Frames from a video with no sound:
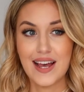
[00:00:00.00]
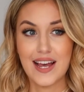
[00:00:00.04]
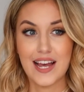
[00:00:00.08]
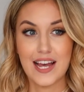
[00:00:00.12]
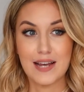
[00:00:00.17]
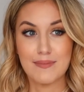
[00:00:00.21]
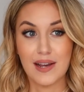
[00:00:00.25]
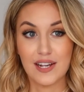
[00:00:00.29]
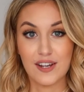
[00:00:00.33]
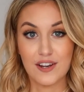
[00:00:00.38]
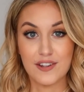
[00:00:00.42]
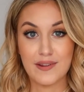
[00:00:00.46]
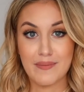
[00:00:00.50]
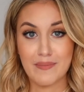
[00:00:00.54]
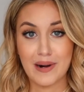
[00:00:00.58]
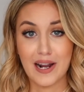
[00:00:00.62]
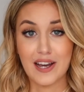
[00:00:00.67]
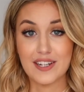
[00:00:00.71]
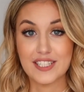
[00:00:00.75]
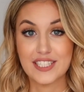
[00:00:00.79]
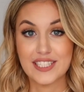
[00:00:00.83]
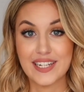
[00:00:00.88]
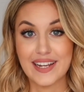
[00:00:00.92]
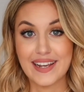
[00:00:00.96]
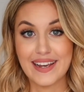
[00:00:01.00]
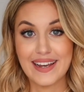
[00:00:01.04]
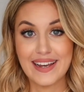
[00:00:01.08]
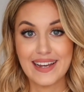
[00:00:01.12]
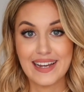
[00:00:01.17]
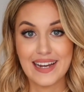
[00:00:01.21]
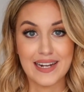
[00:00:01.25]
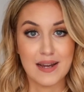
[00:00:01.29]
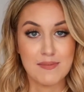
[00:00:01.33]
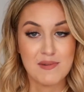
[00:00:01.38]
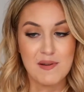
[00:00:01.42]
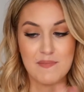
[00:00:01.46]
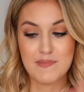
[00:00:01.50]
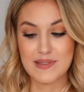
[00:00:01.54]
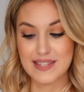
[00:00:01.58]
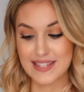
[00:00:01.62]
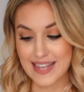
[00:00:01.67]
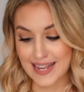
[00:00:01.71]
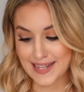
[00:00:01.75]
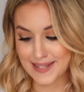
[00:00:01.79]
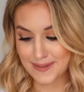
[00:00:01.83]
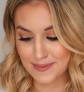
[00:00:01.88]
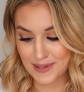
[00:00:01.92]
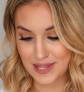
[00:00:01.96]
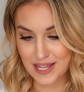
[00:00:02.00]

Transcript: I got them last year and I'm obsessed